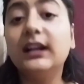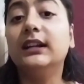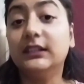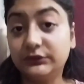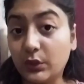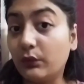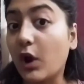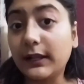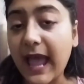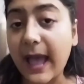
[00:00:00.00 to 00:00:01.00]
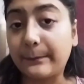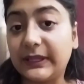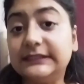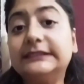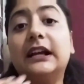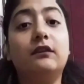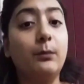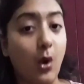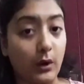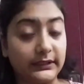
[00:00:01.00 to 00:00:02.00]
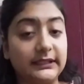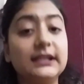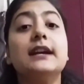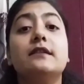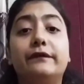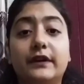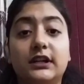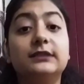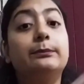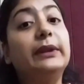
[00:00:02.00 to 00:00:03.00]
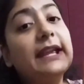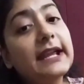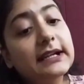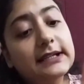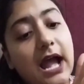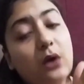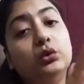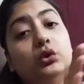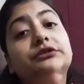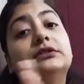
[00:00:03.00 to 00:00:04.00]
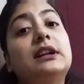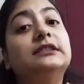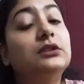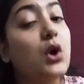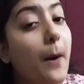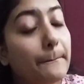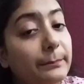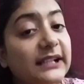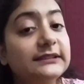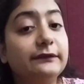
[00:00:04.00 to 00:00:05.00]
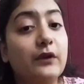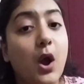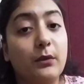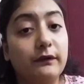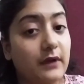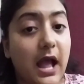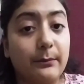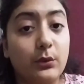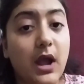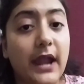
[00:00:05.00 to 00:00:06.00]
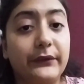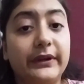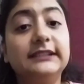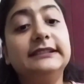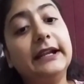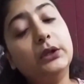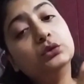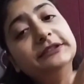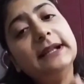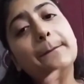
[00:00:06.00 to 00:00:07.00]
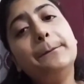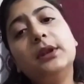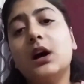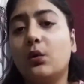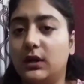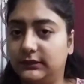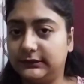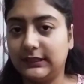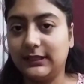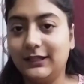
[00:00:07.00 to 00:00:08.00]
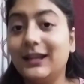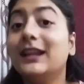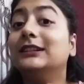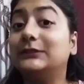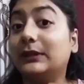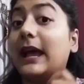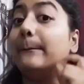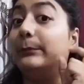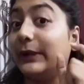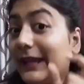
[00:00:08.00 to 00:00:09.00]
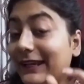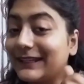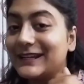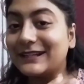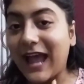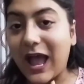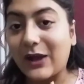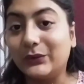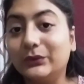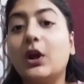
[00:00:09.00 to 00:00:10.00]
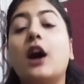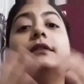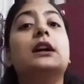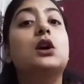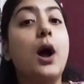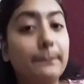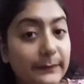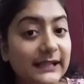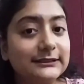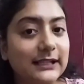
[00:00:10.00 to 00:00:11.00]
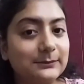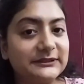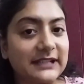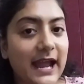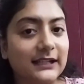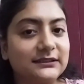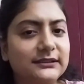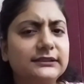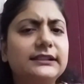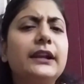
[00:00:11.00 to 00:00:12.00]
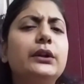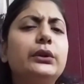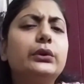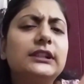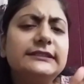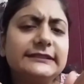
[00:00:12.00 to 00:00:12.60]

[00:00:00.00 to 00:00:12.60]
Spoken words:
So what happens? Our body first break down those complex form of carbohydrates into simpler ones. So the breaking down of the complex substances into the